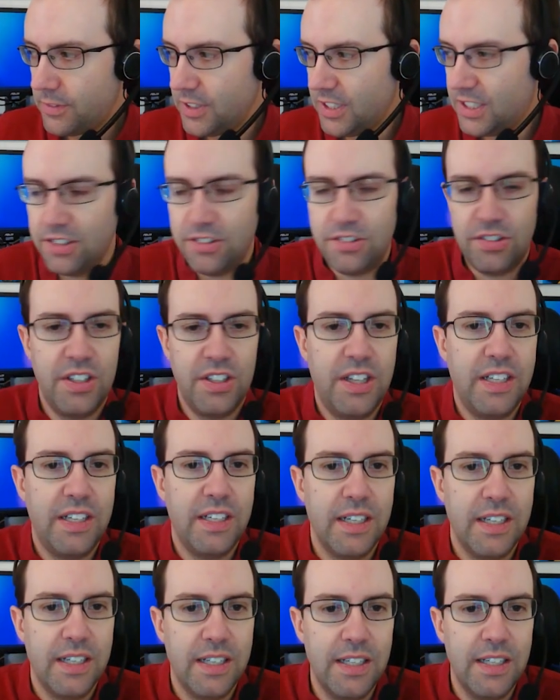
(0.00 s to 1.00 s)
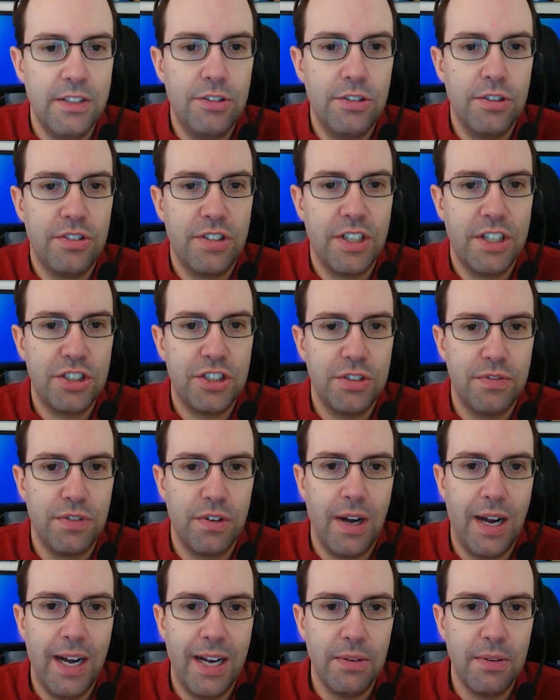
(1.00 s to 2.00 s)
You can see the intersection
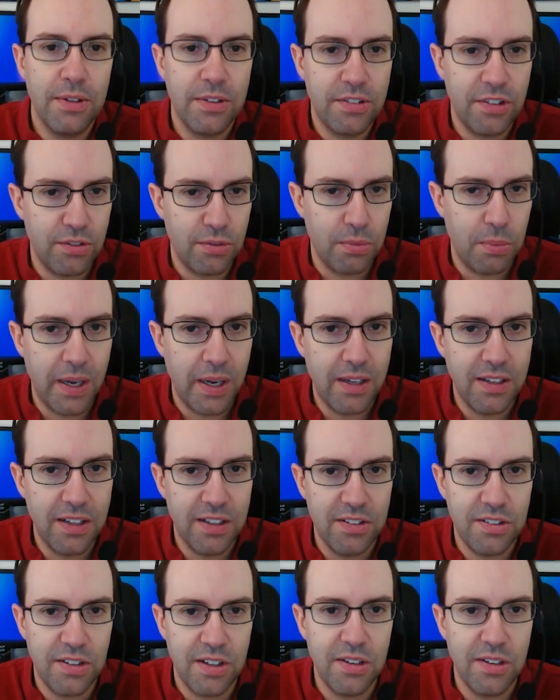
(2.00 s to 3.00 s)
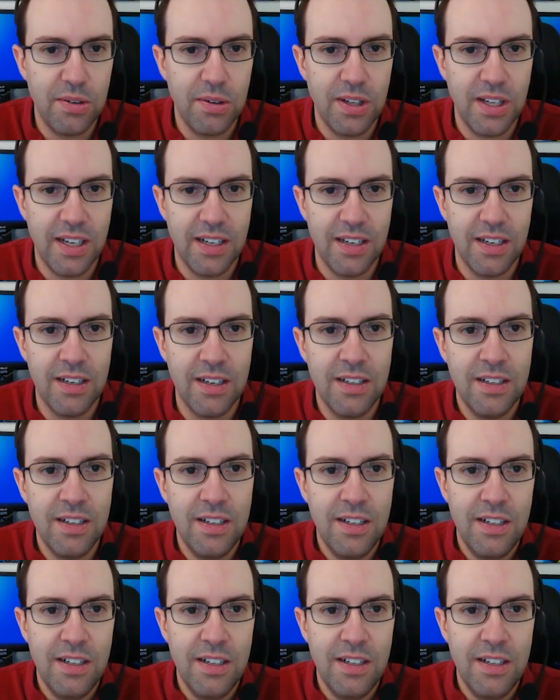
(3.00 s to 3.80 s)
for Iris as well as a little